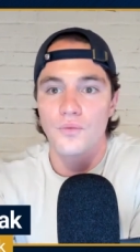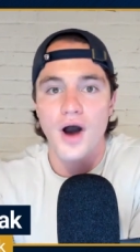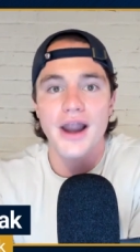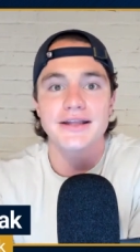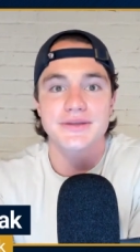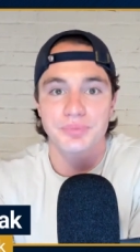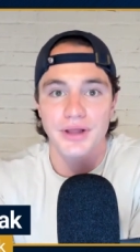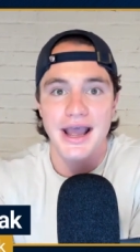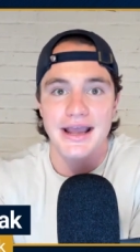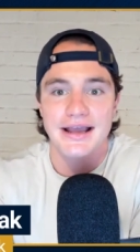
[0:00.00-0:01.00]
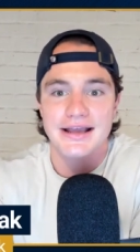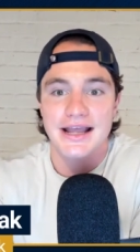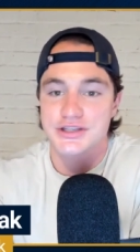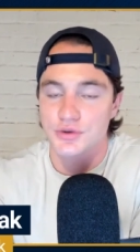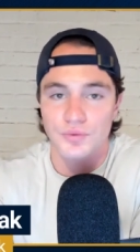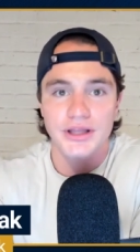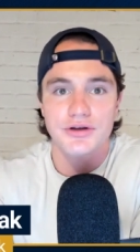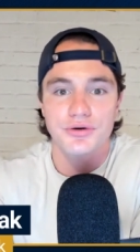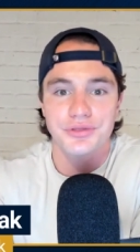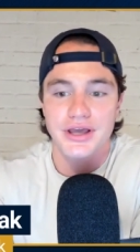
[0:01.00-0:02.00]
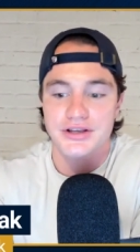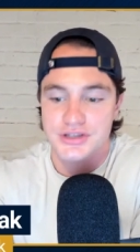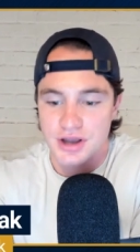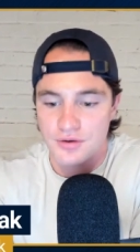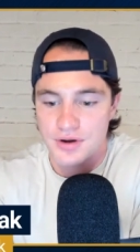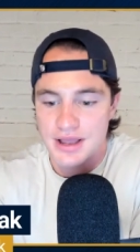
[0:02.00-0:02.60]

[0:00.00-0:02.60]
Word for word: wanted to play. It's a really cool thing. So